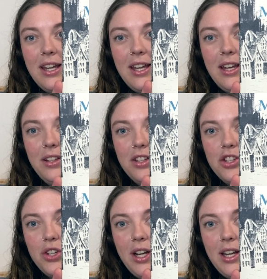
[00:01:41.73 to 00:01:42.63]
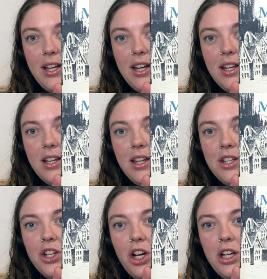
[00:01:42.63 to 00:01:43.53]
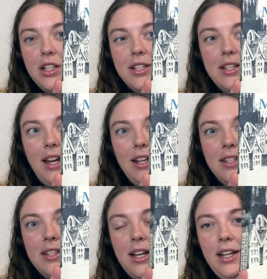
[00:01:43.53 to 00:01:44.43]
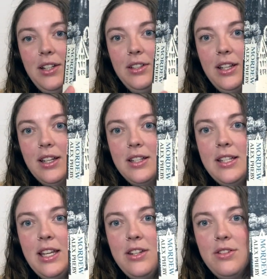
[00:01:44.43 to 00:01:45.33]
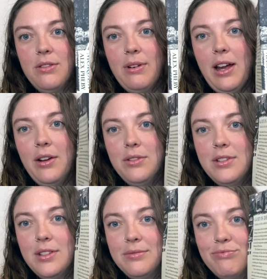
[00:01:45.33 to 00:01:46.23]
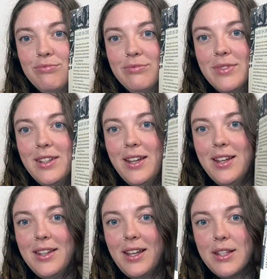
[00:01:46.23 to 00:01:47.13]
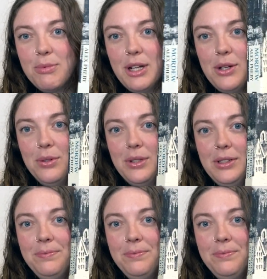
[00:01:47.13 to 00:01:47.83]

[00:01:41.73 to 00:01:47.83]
illustrated dark design style that continues around. I think it's pretty cool.